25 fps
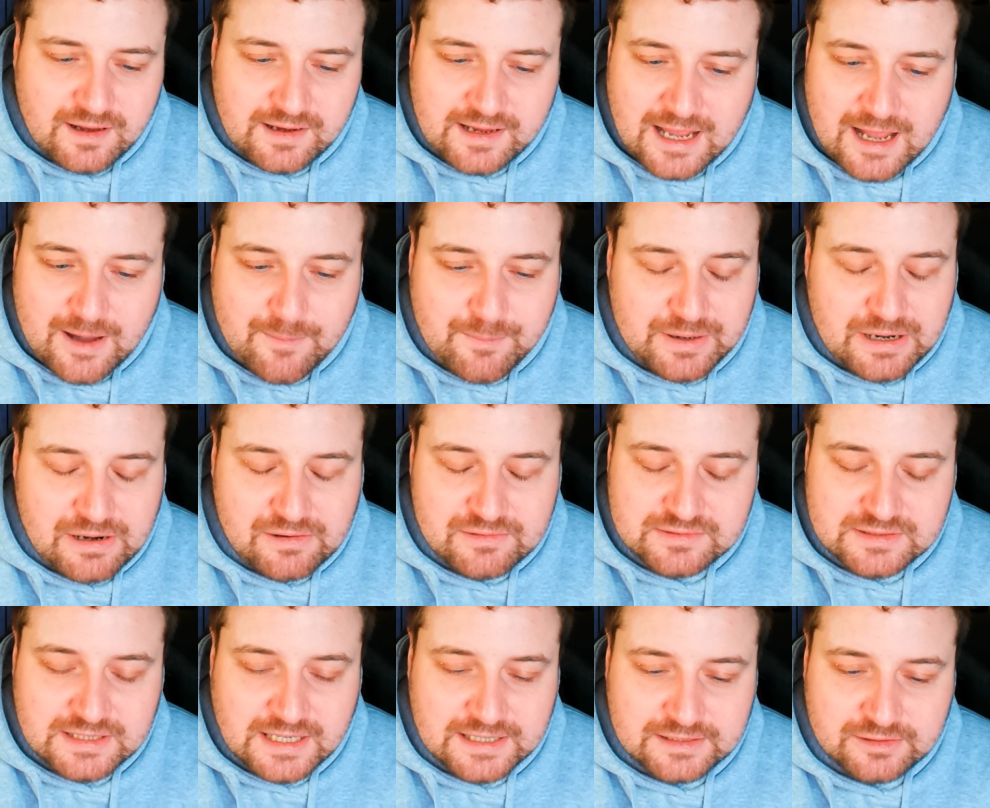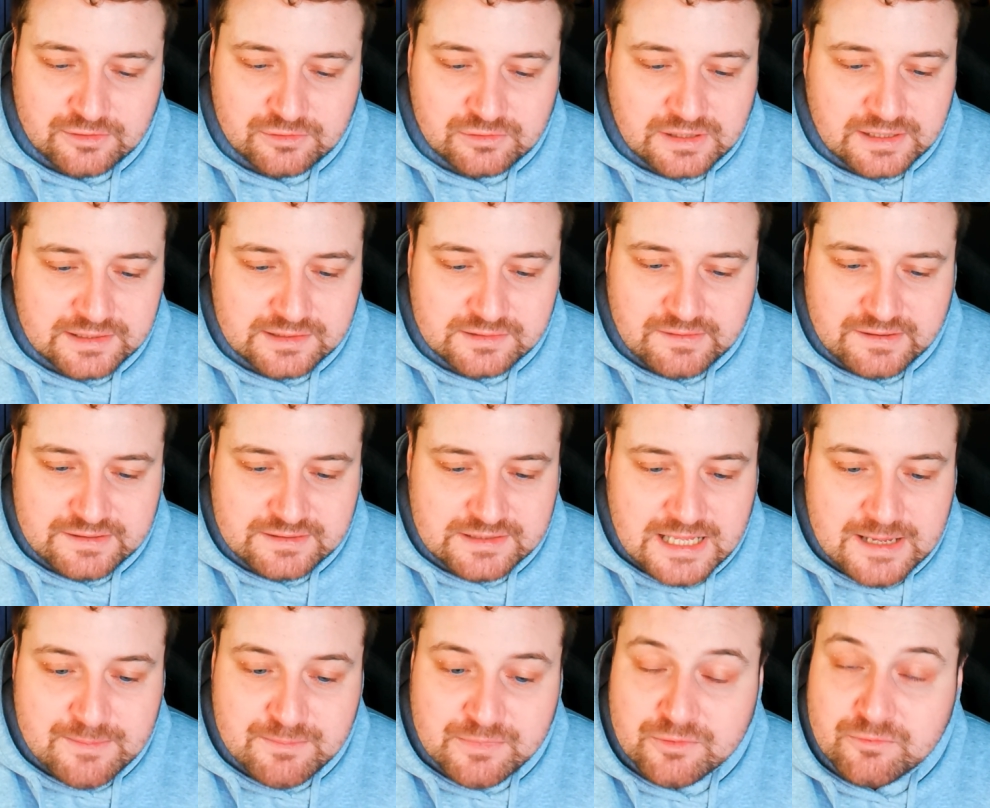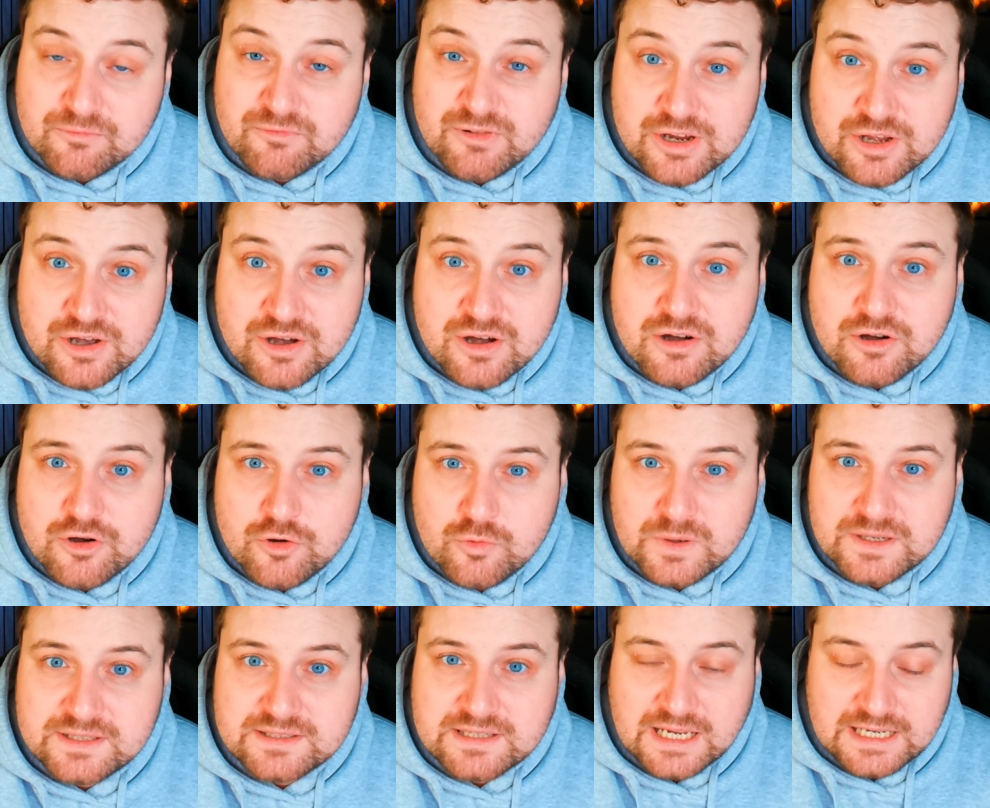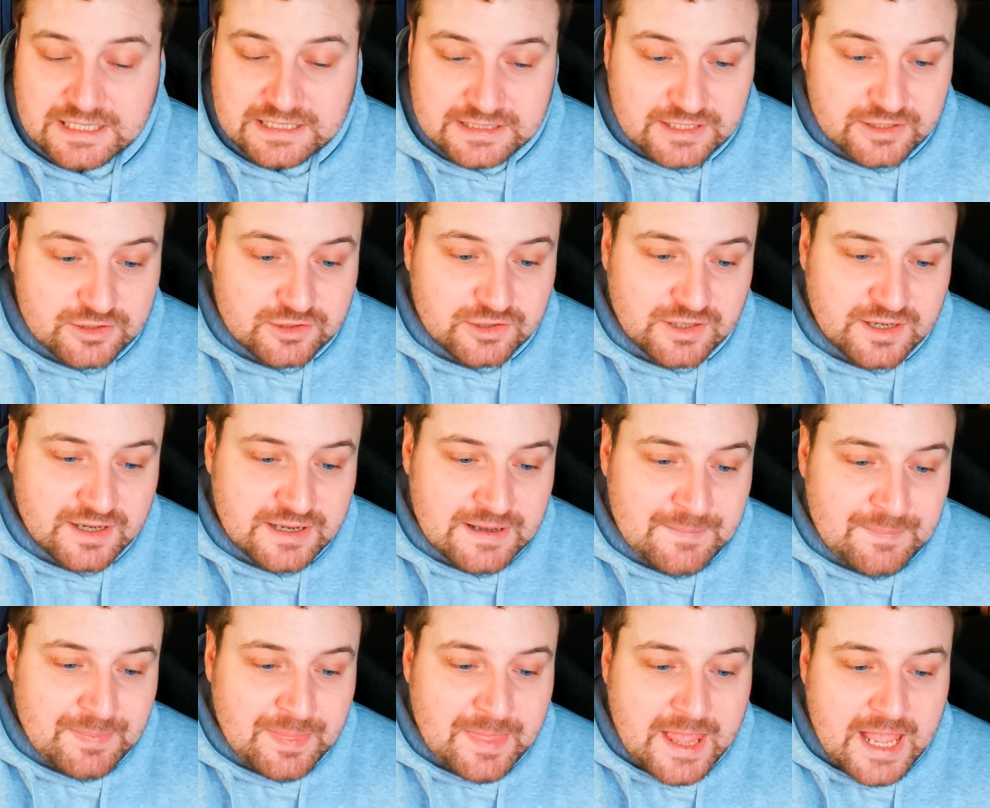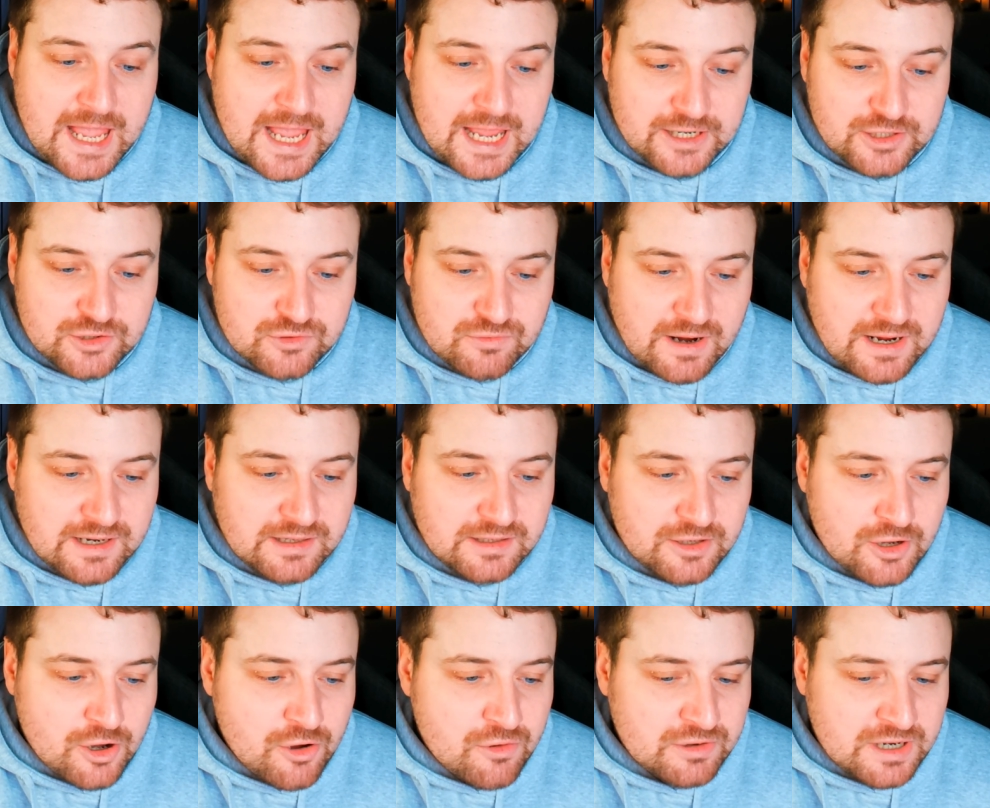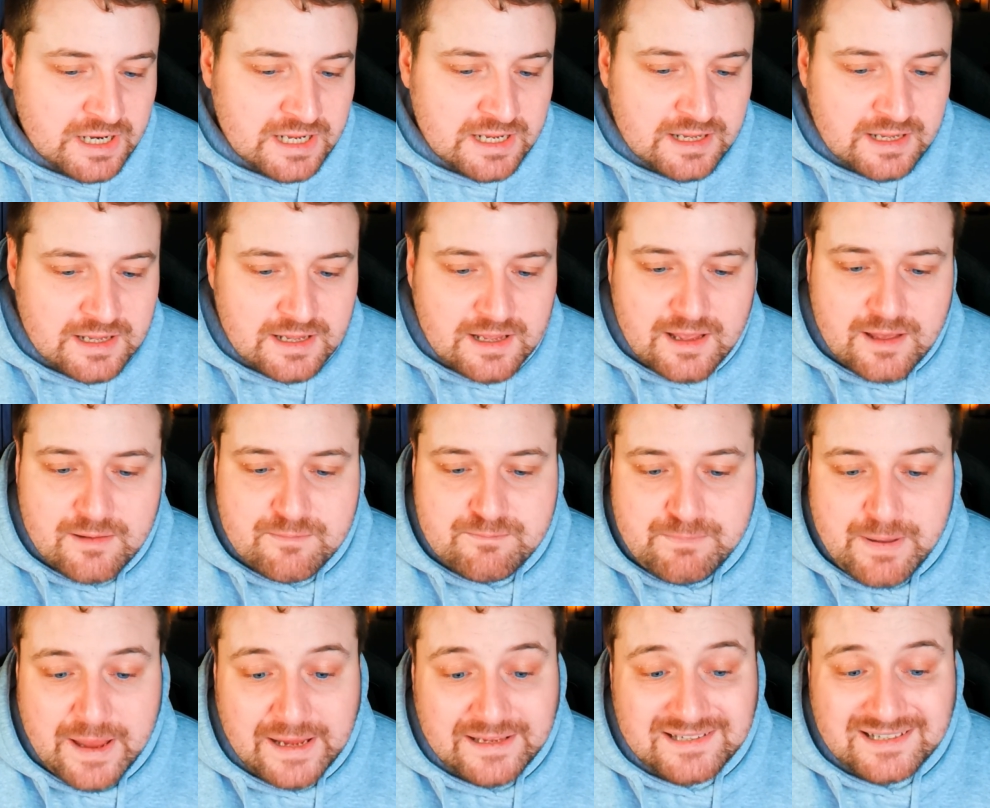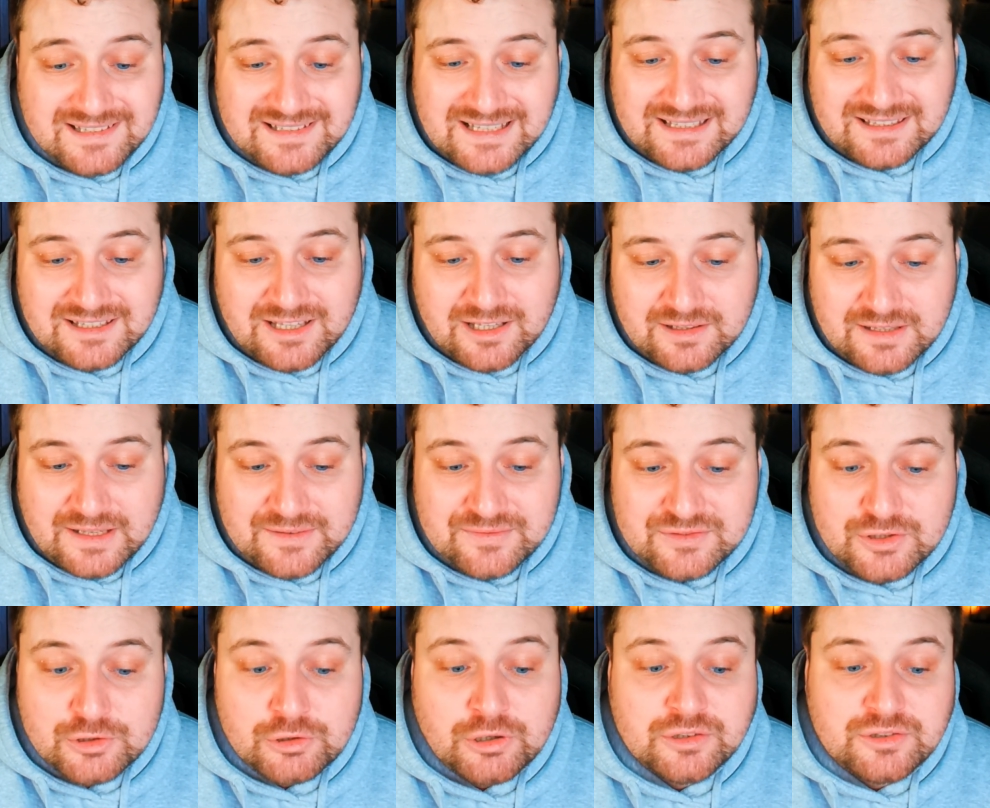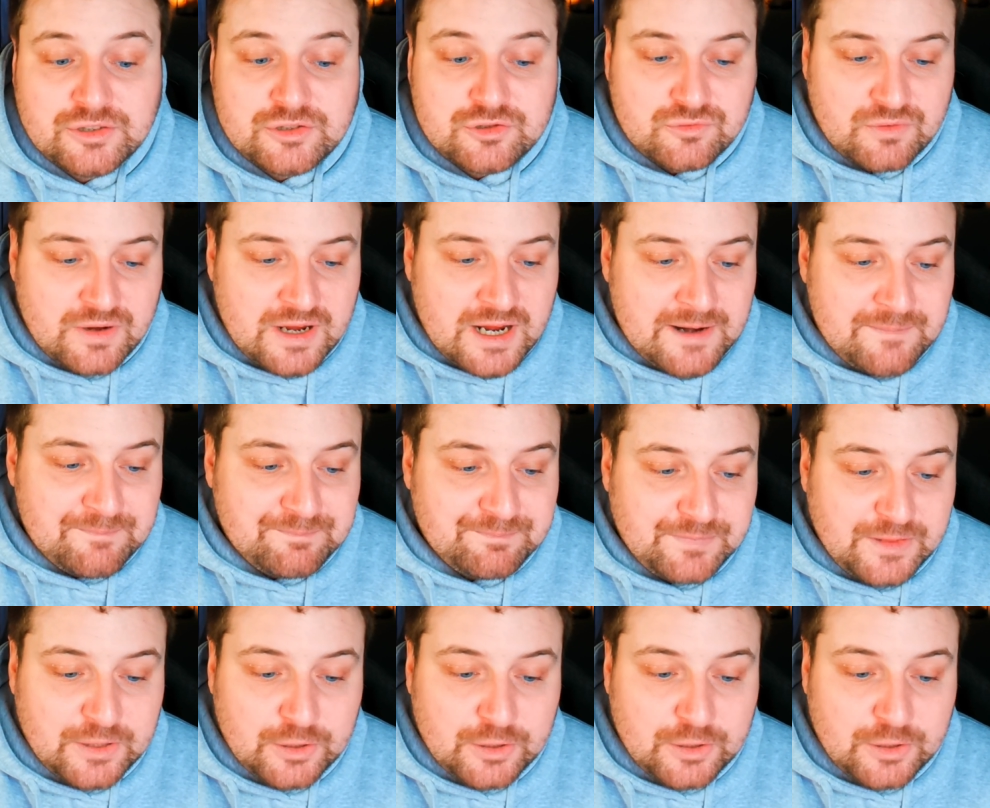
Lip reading: can't pronounce that young lad's last name, but Rio, who we signed this year, and Trainione, basically said that they've still got to train.